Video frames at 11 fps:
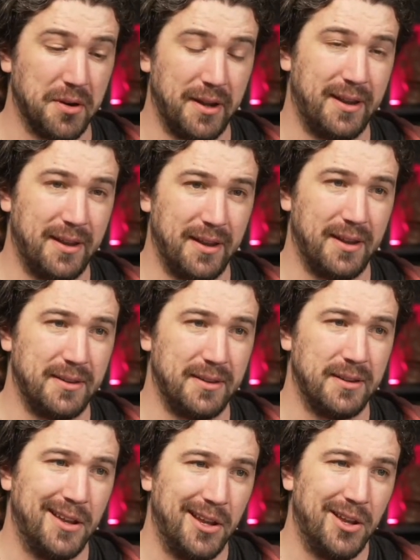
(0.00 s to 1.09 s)
And,
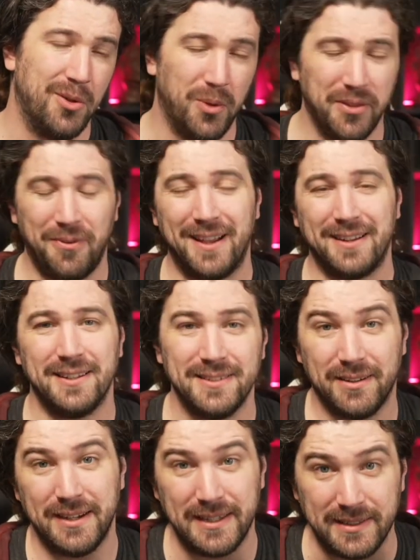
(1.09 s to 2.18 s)
well, the fact is there
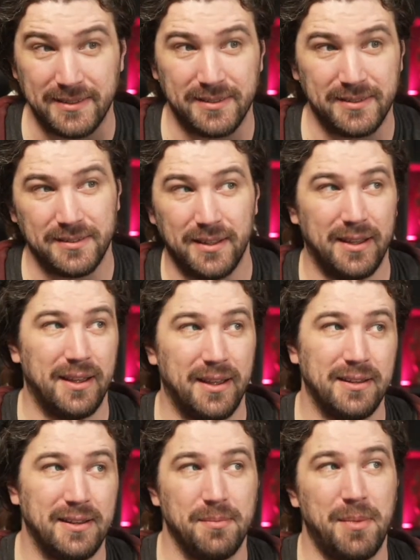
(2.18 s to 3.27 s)
is. And
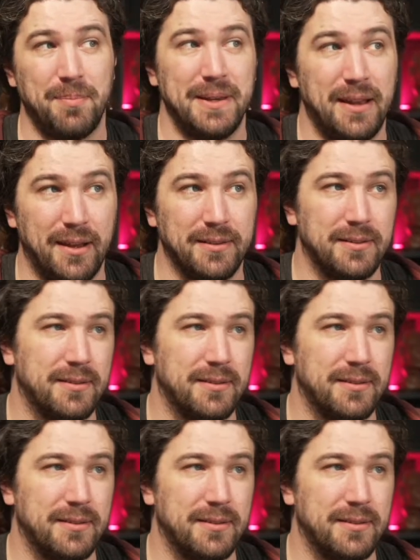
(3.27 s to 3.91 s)
it might be nice.